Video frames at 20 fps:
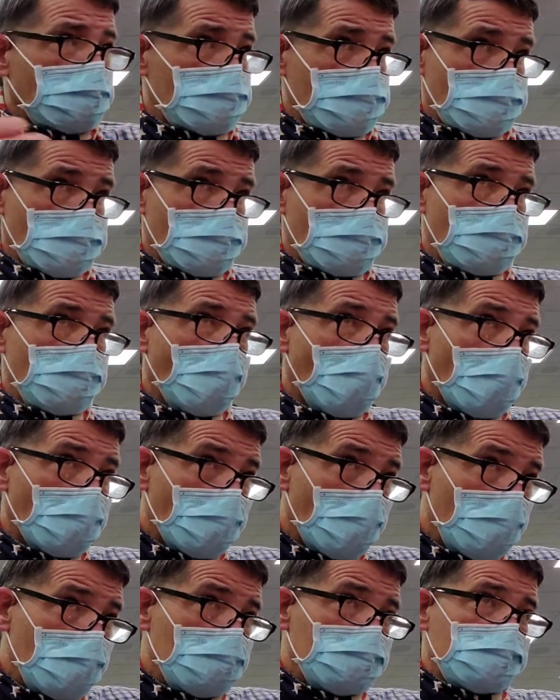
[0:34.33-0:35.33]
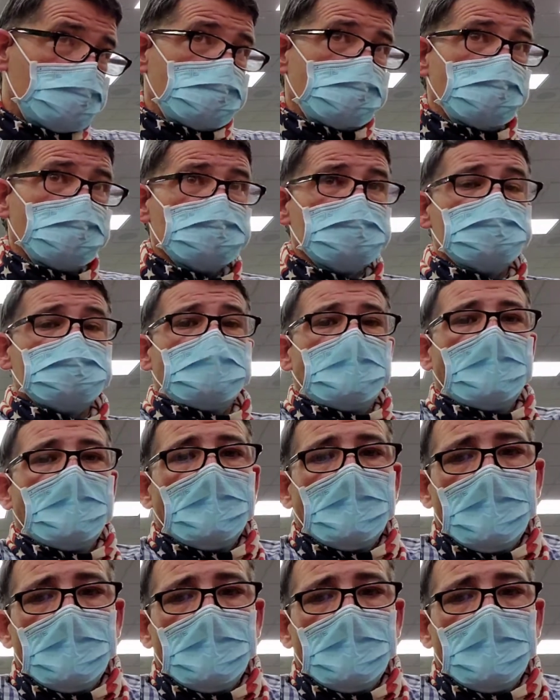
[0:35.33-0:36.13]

I'm sure you all know who she is,